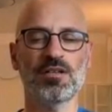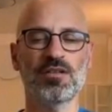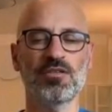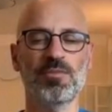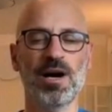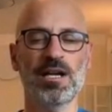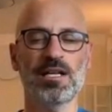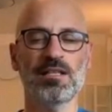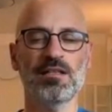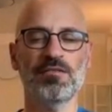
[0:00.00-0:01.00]
your
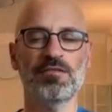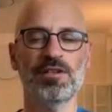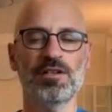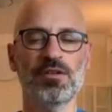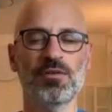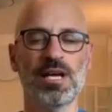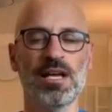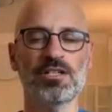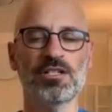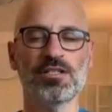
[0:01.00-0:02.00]
body in different
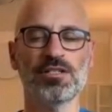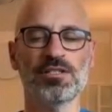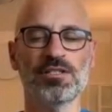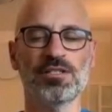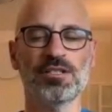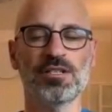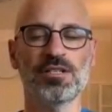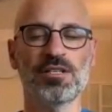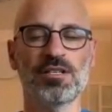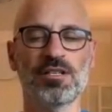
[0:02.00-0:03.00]
locations,
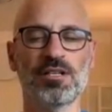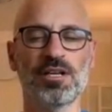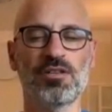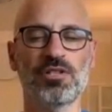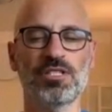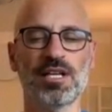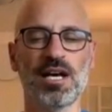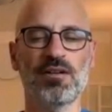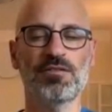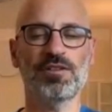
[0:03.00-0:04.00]
noticing
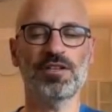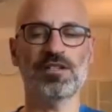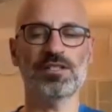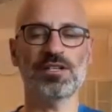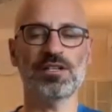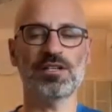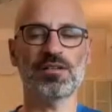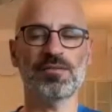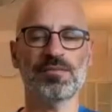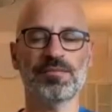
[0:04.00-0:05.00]
how it feels there,
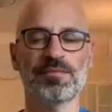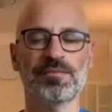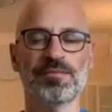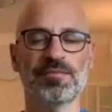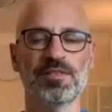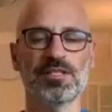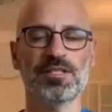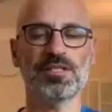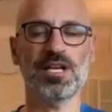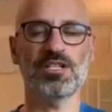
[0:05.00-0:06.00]
the
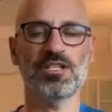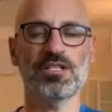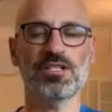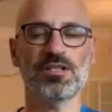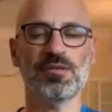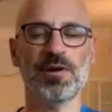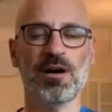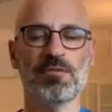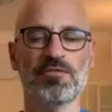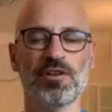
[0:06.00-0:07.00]
sensations in the
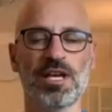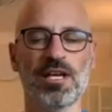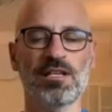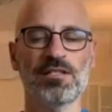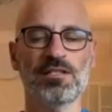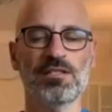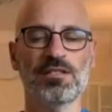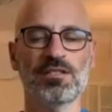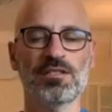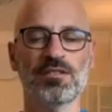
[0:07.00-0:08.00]
palm of your
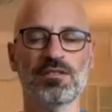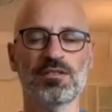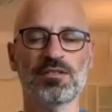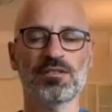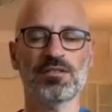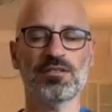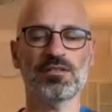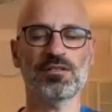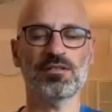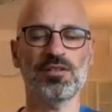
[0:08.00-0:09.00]
hands,
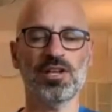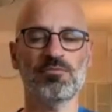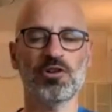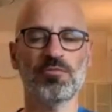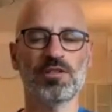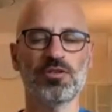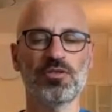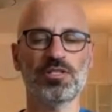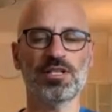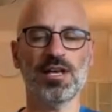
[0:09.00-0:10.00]
Take a moment
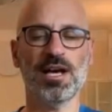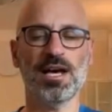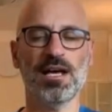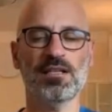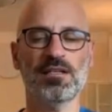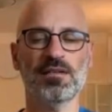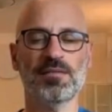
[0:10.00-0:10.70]
noticing that.